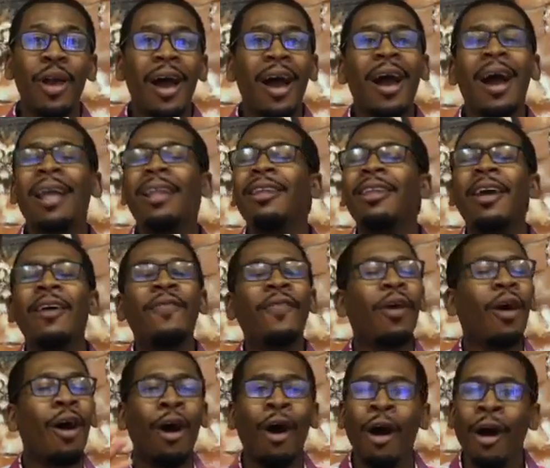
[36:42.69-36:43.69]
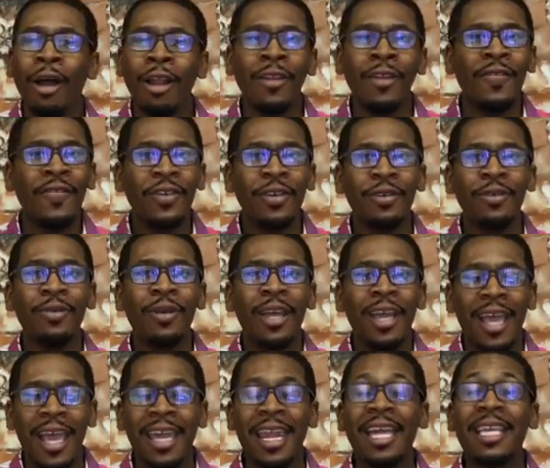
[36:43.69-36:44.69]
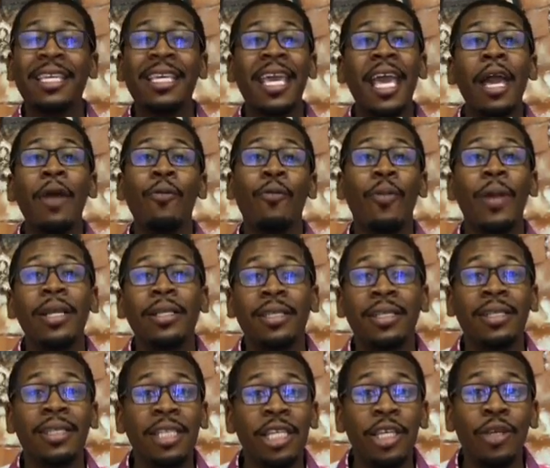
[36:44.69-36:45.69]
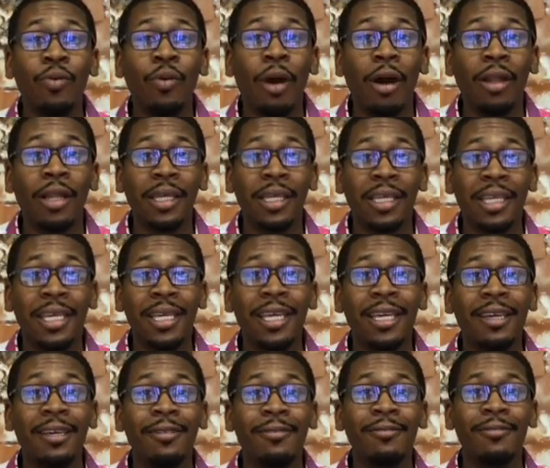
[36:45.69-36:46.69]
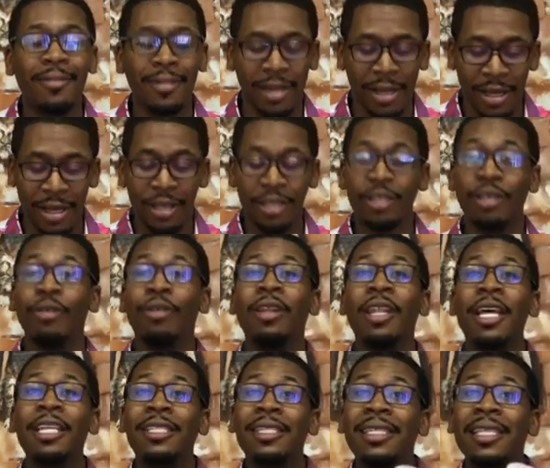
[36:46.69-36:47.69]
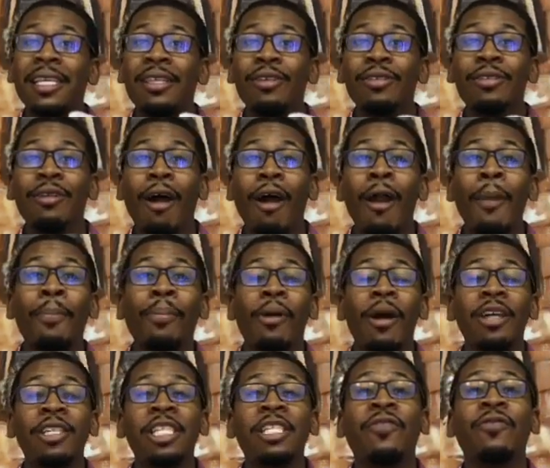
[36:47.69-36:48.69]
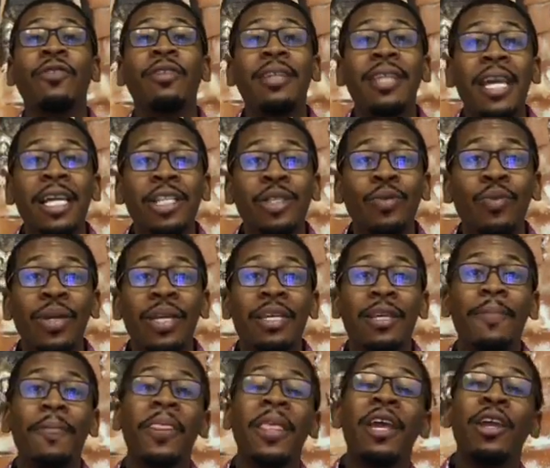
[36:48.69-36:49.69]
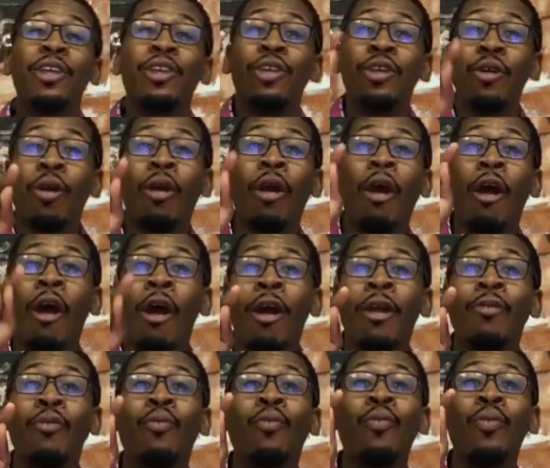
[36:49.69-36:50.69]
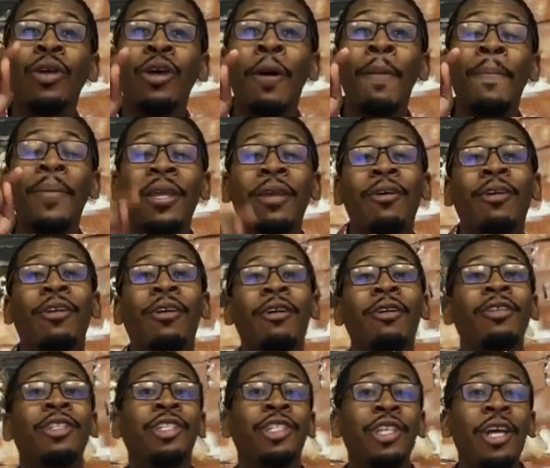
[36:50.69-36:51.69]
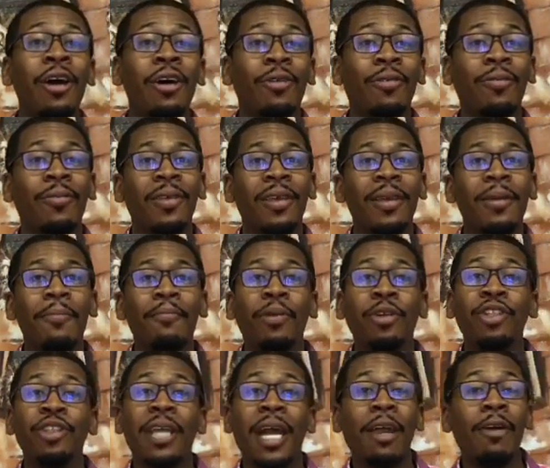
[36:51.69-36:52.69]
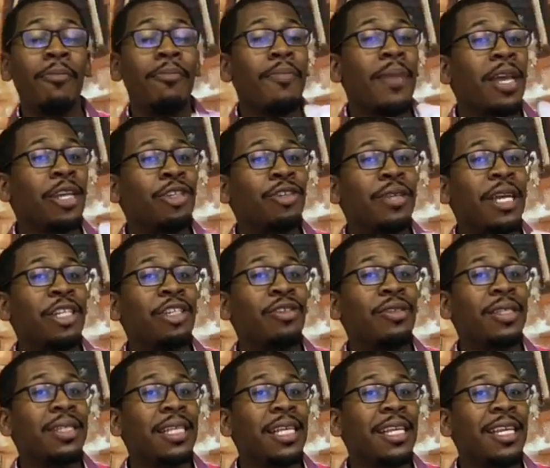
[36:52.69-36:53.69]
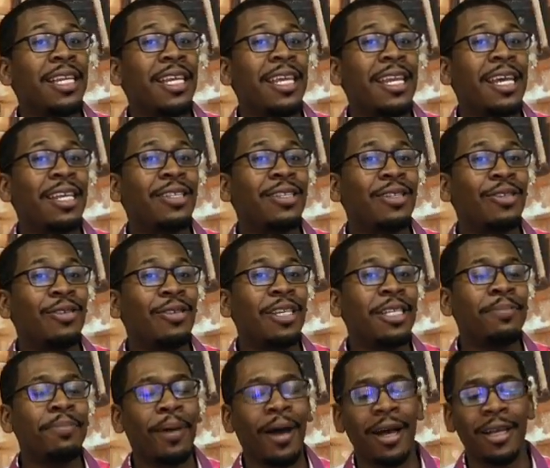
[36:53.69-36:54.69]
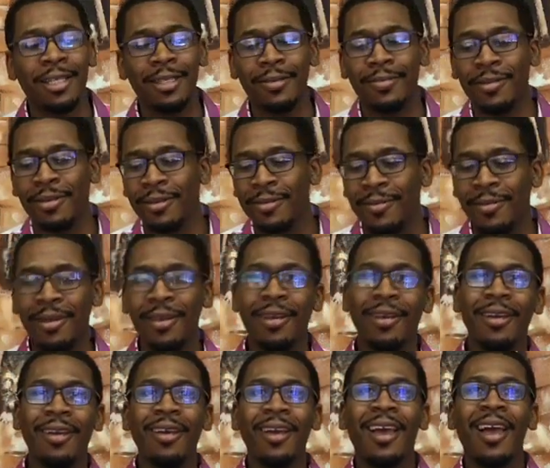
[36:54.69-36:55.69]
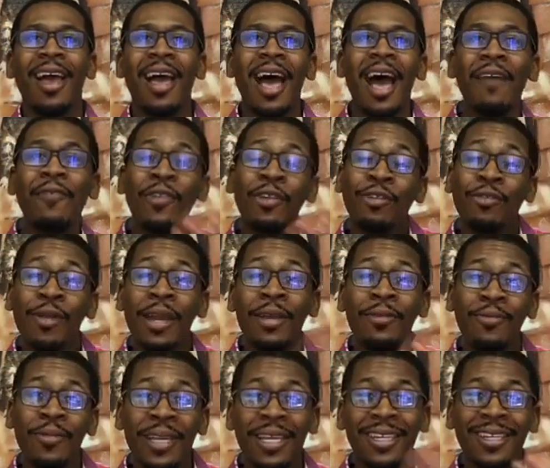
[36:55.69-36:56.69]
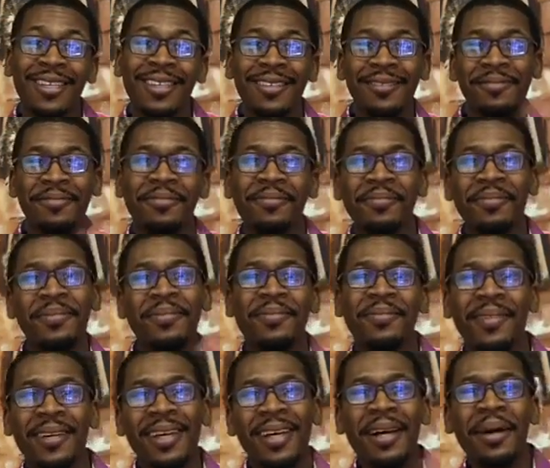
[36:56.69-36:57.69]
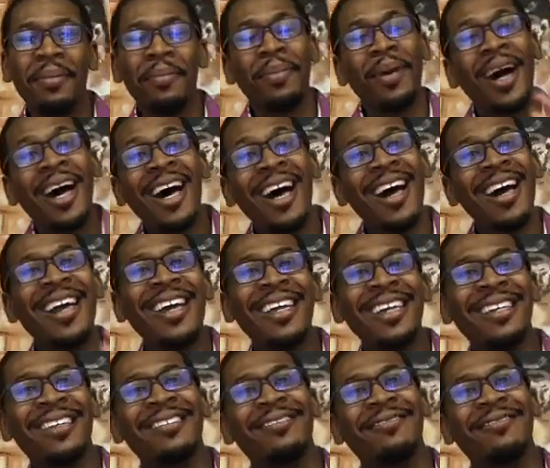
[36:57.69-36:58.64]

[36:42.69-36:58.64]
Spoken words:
I love all of you and I can't wait to see you all again. So let's see those art projects for next week. Your art will be on our show, but you gotta make sure that you send it in as soon as possible. Have a great week. Bye.